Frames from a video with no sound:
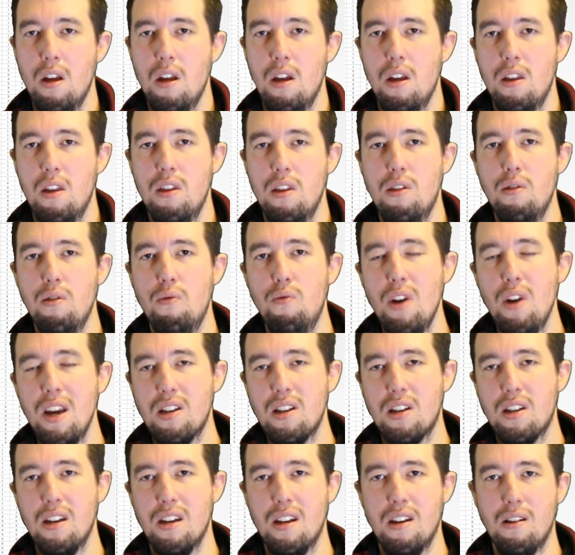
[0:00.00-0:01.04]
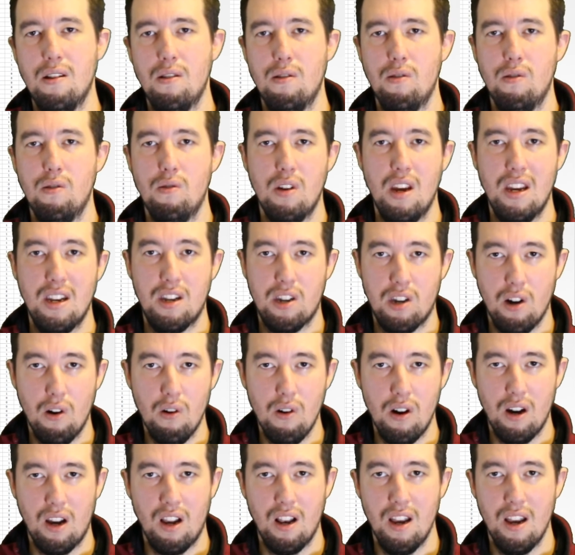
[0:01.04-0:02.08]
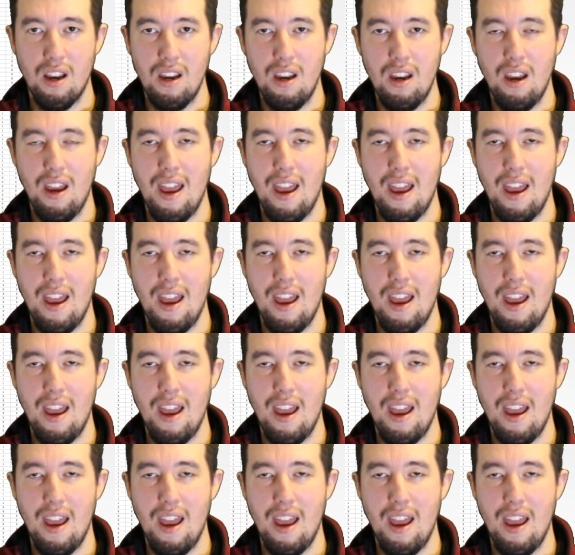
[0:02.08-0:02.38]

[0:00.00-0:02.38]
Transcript: The reason, historically,